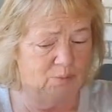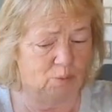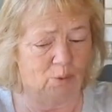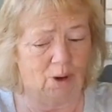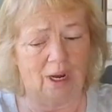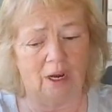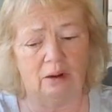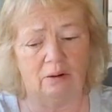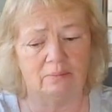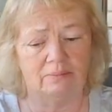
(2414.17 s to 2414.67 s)

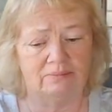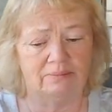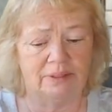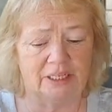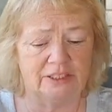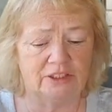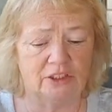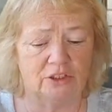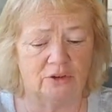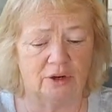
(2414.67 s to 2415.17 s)
Wow,
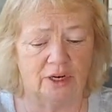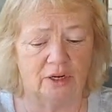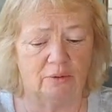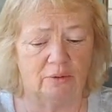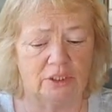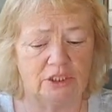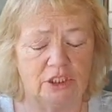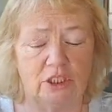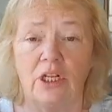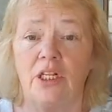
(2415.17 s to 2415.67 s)
that's a great
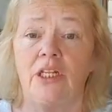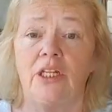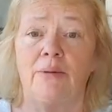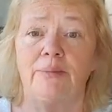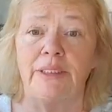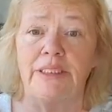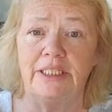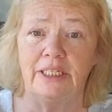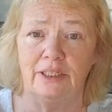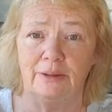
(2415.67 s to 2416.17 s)
question. Let
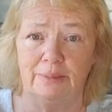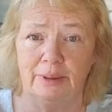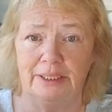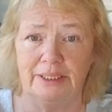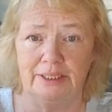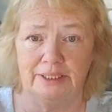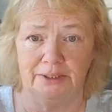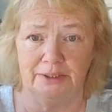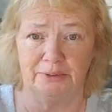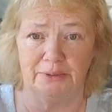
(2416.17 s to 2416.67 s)
me tell you about
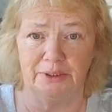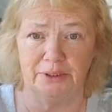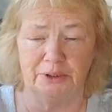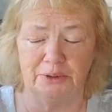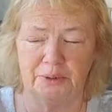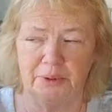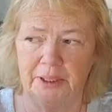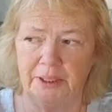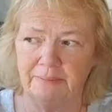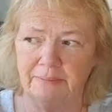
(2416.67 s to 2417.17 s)
Nelda real
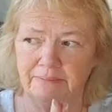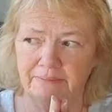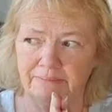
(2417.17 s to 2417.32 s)
quick.